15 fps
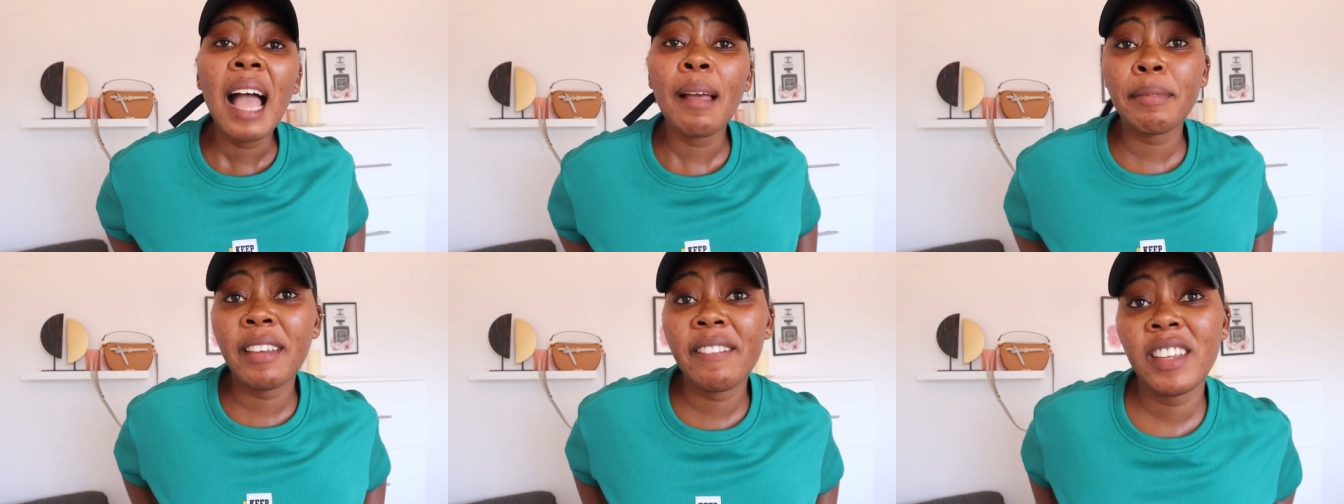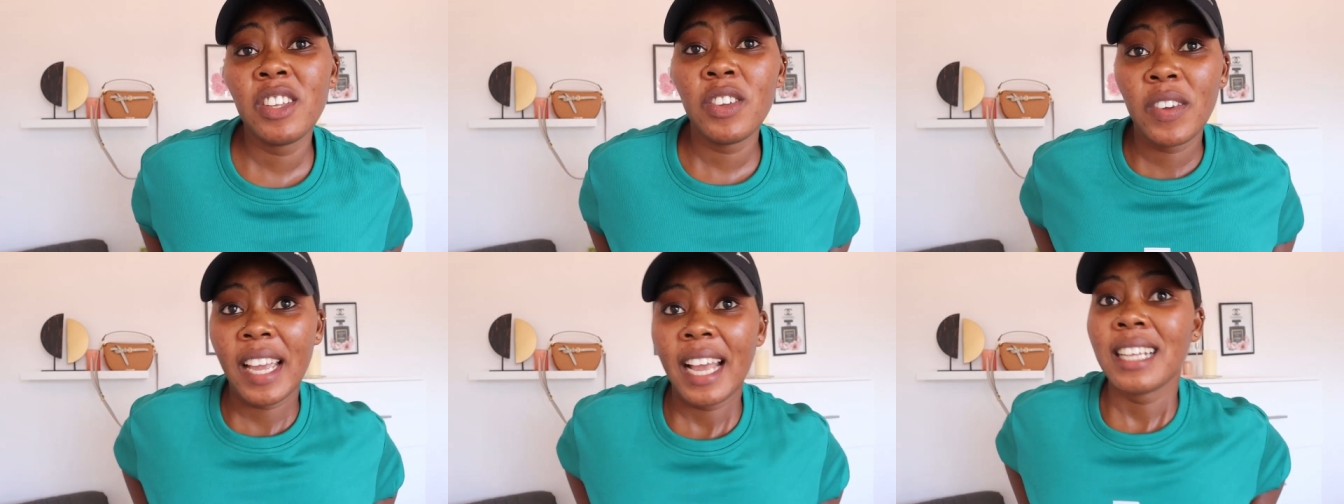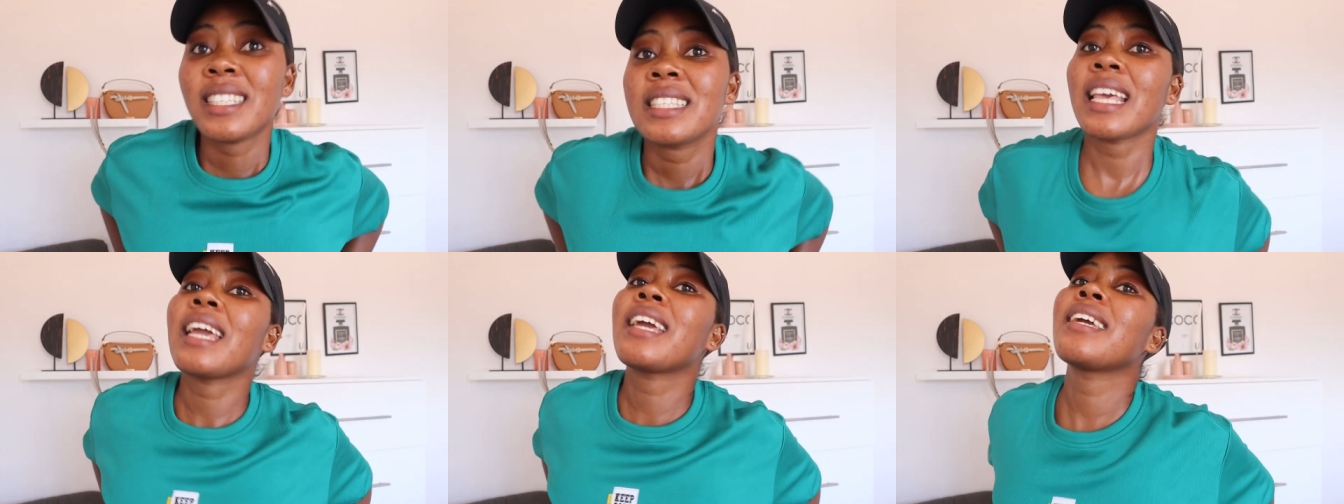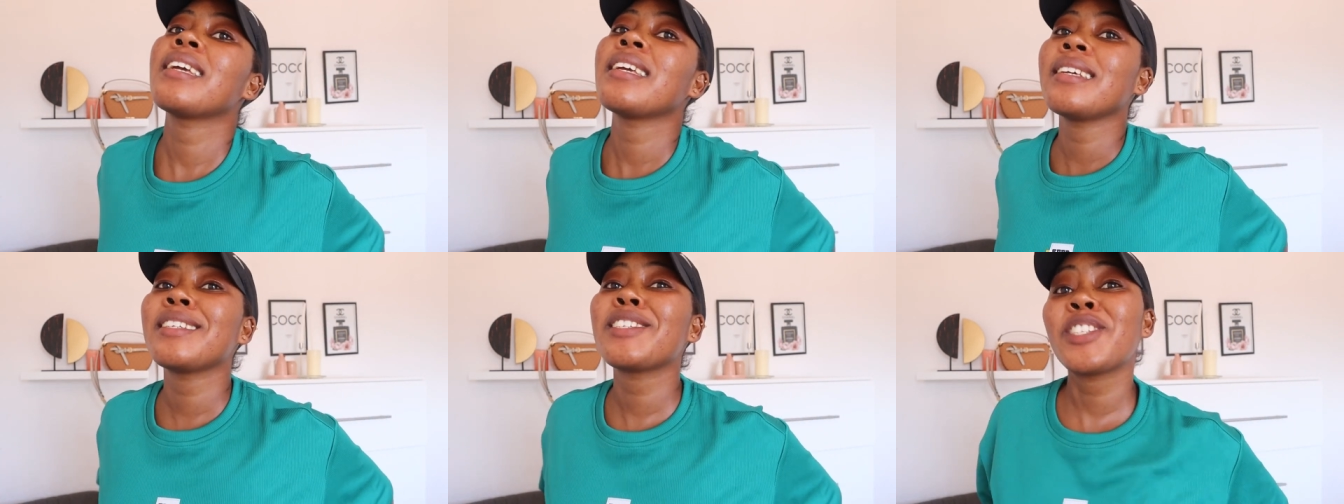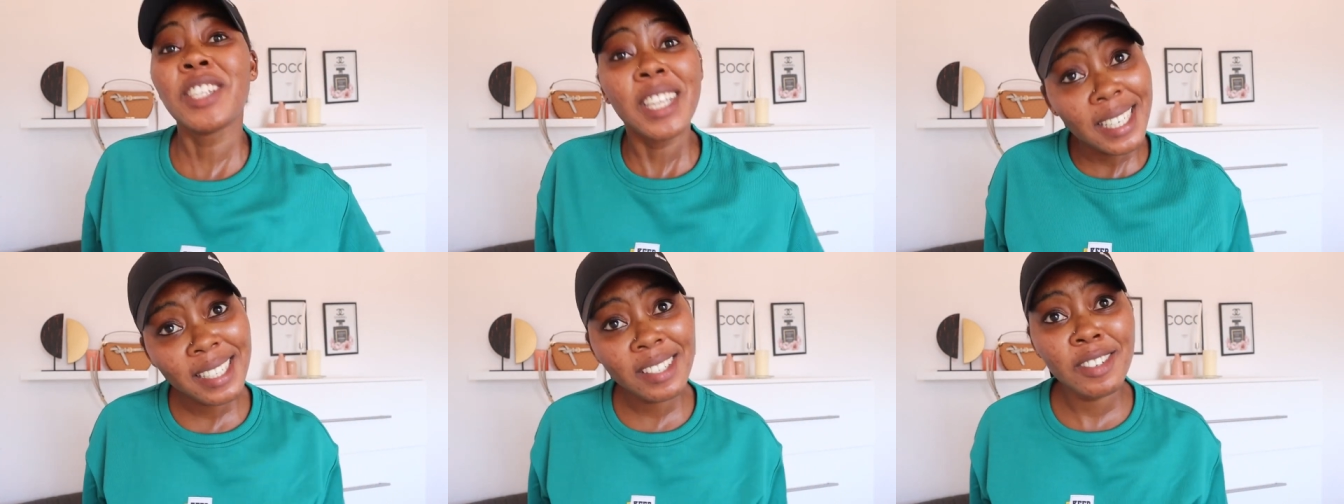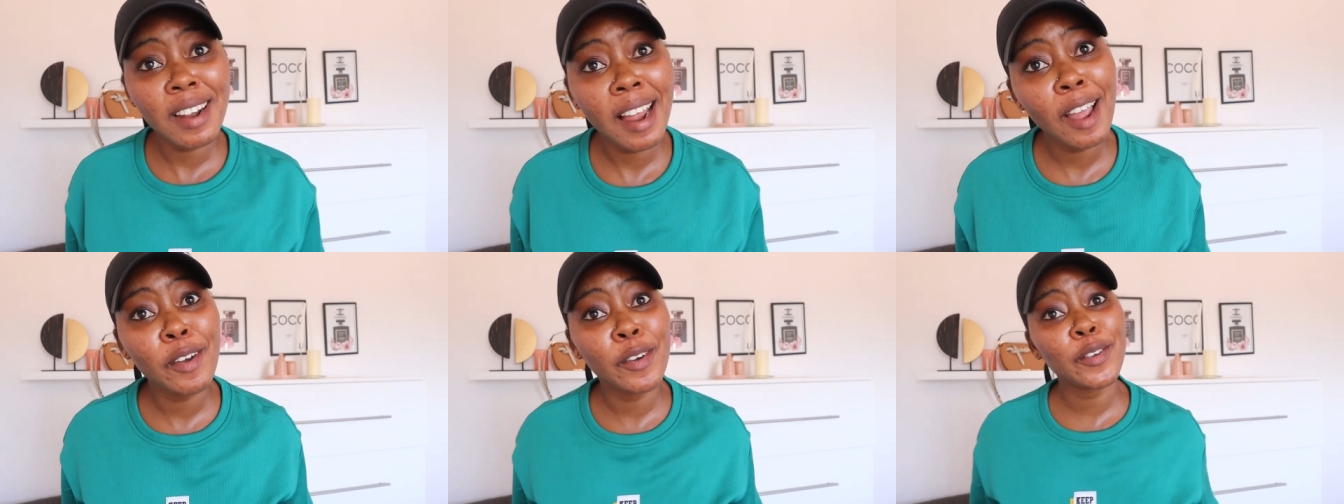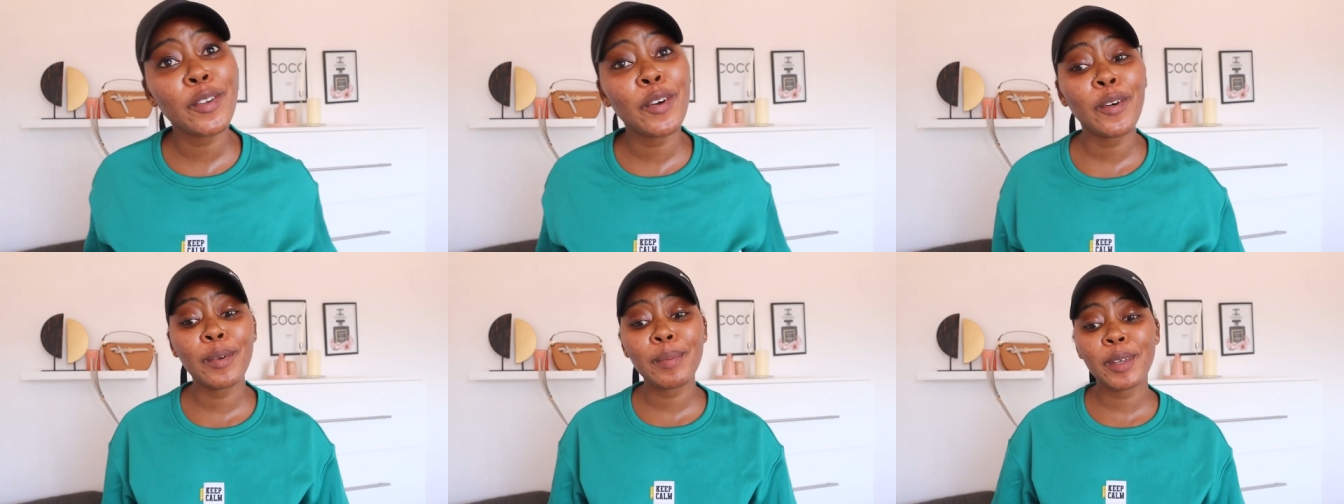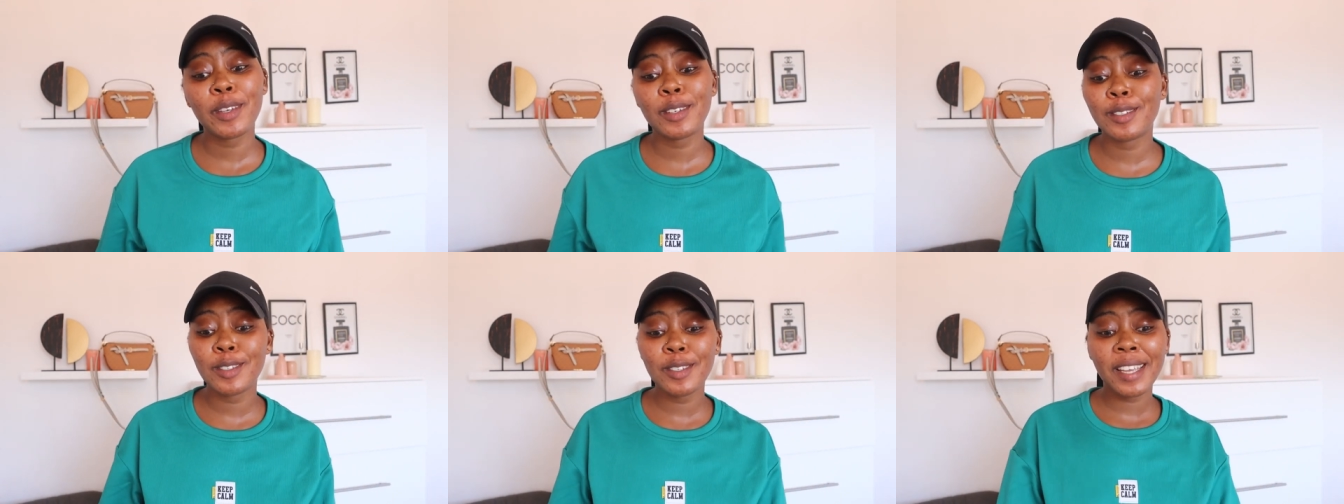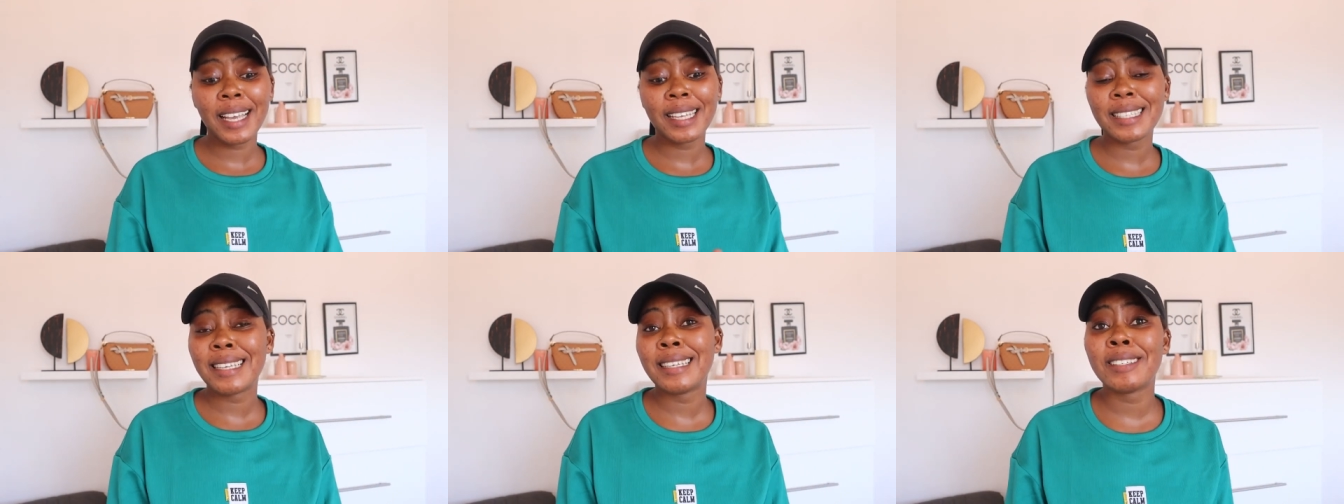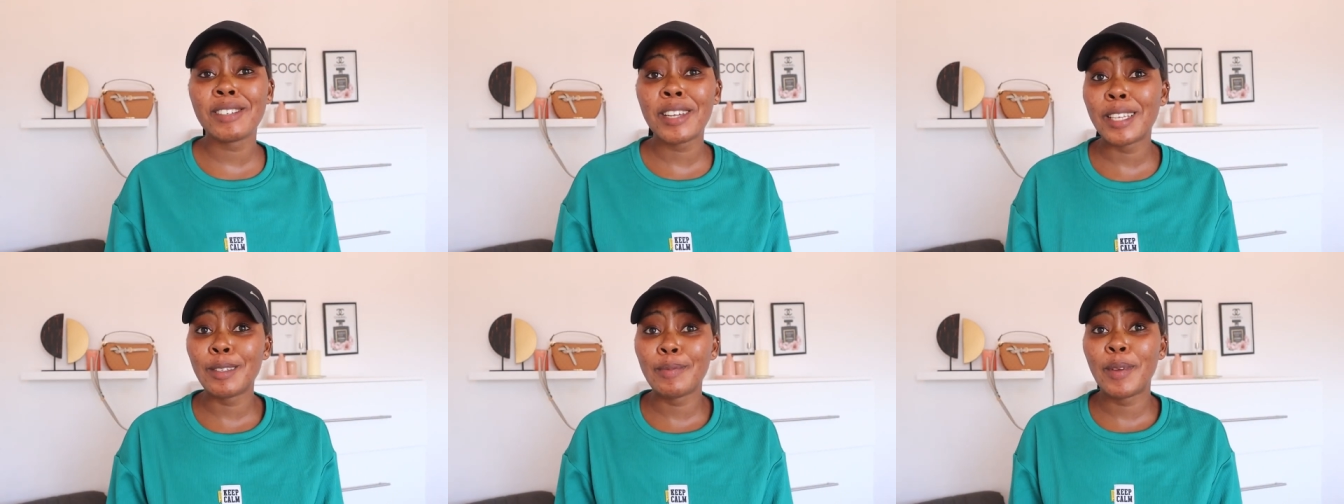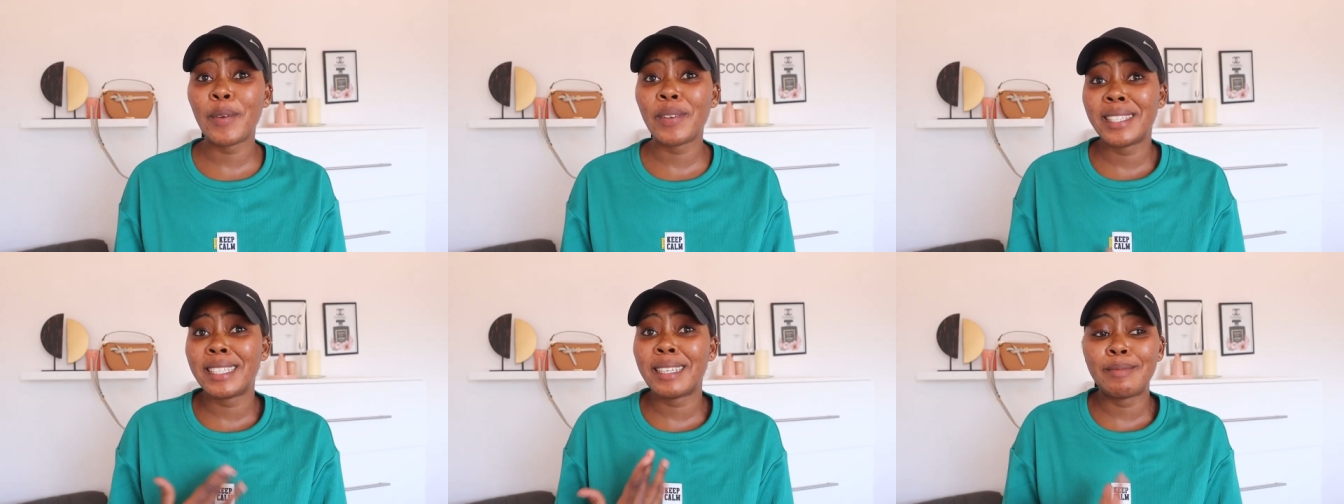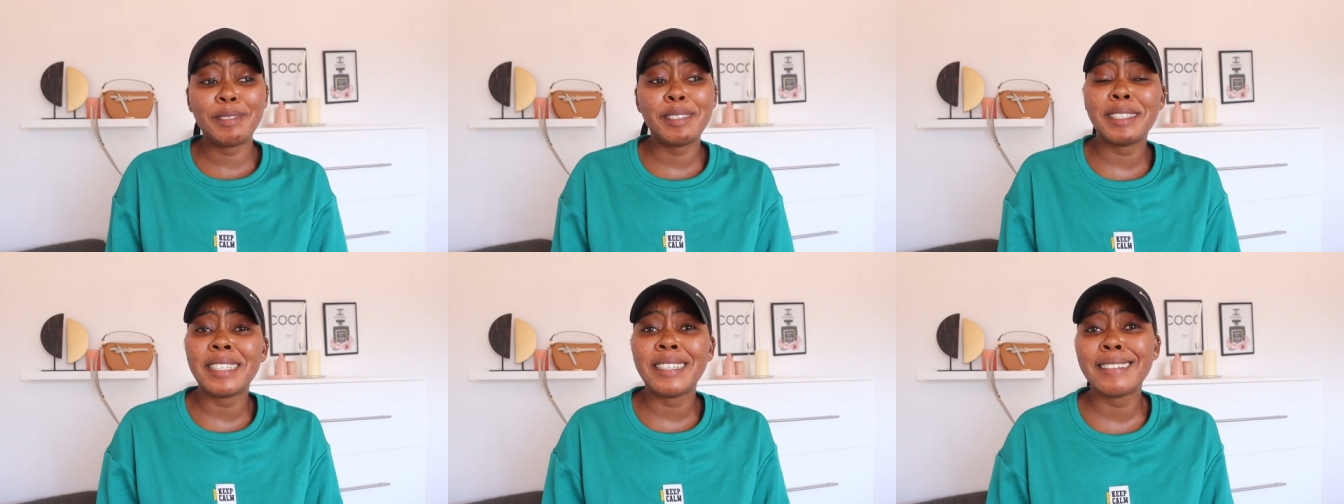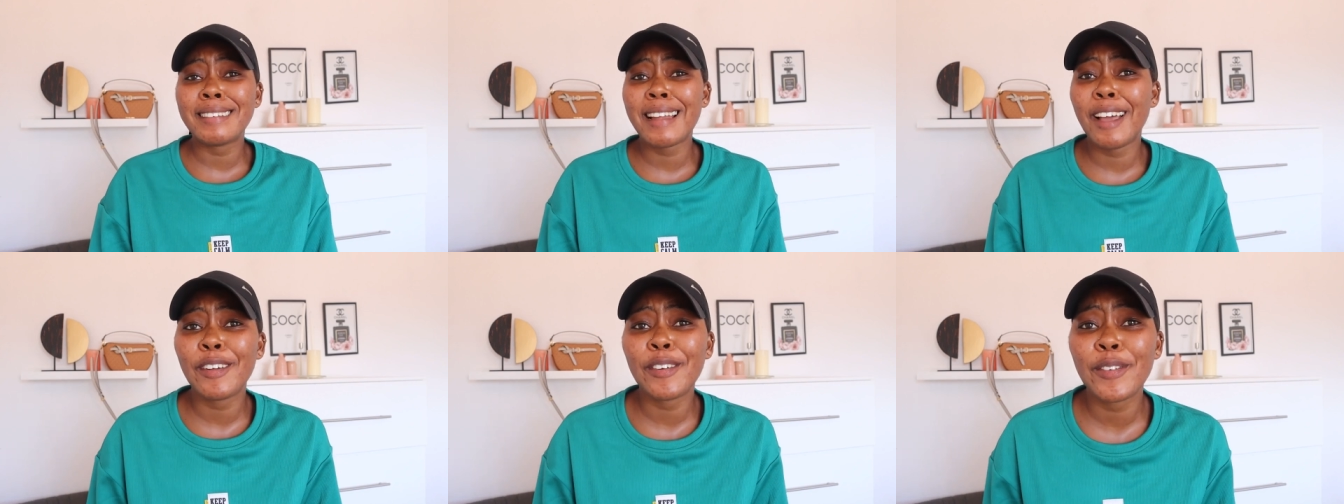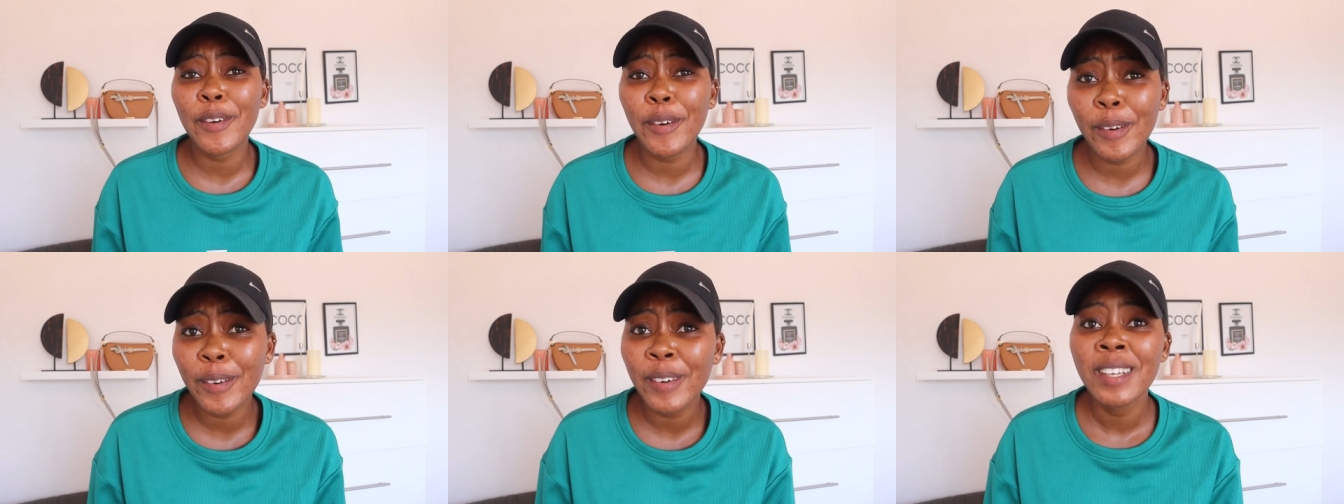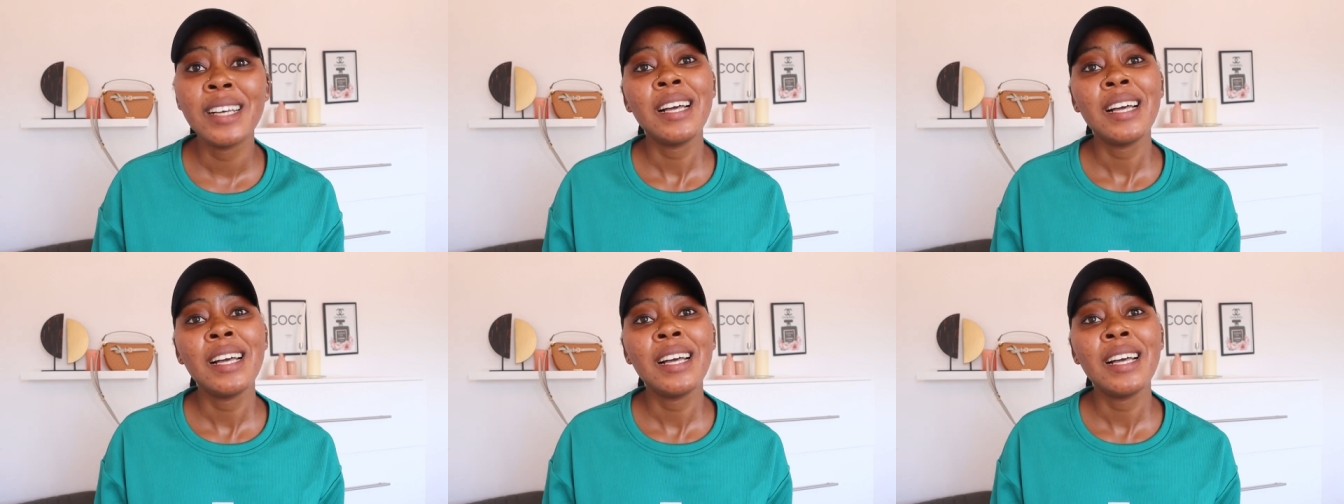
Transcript: giving you guys a SHEIN try on haul because you guys can trust me with some SHEIN try on haul.